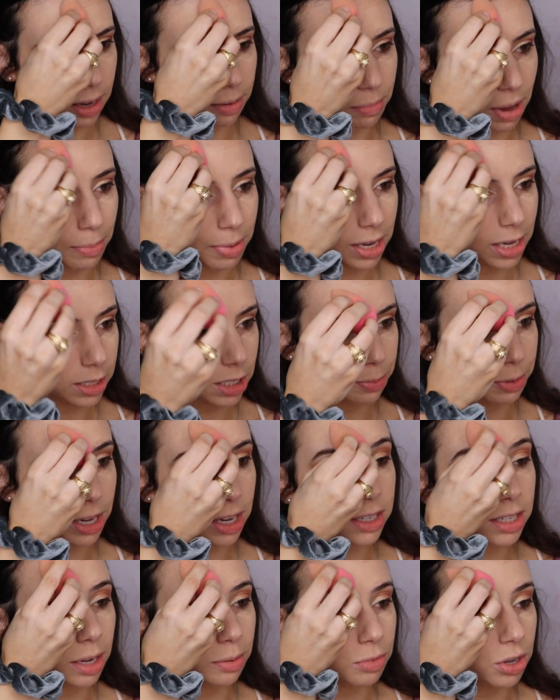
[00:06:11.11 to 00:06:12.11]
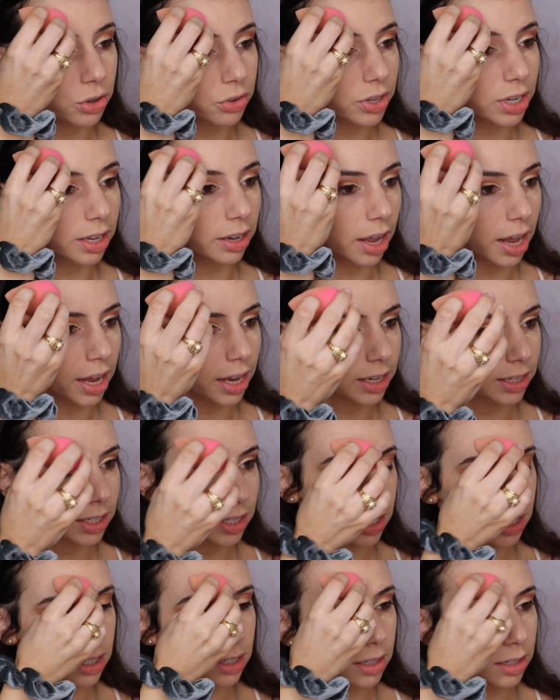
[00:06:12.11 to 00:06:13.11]
Maybe it's because I'm using
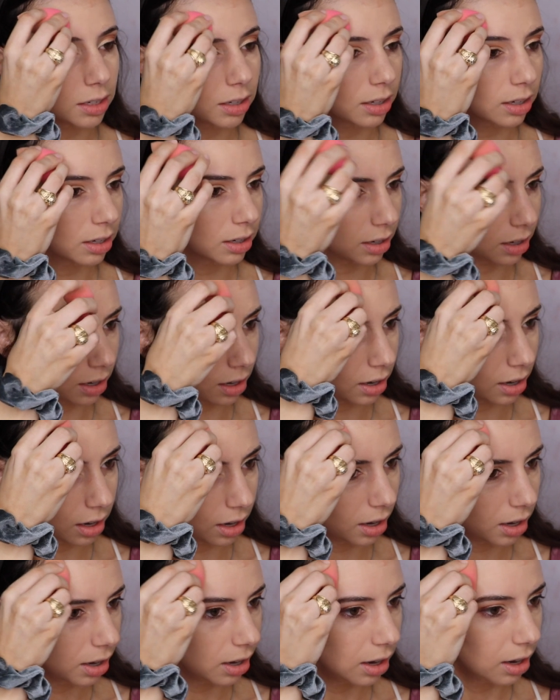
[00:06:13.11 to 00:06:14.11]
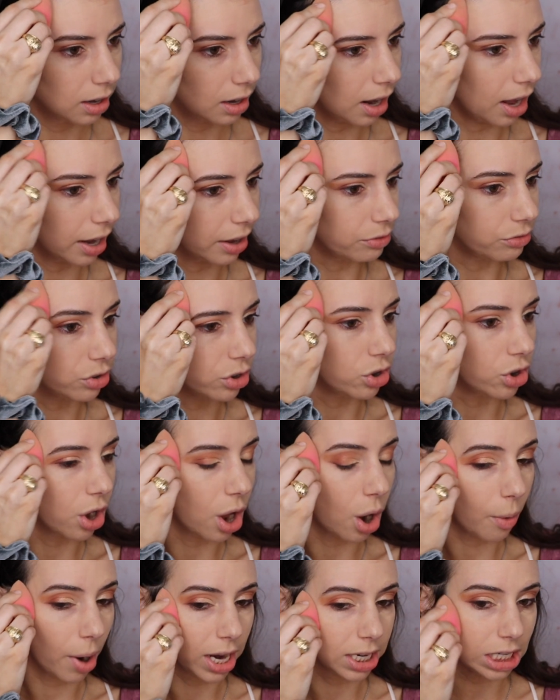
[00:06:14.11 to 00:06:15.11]
less. I have
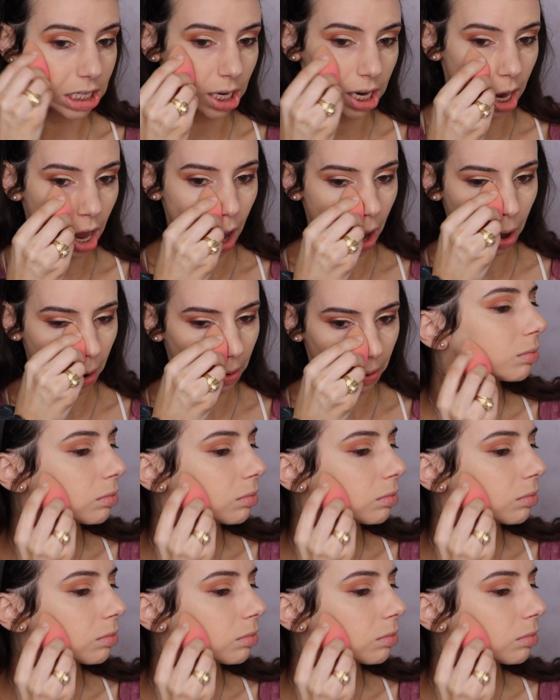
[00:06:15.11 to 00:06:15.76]
no idea.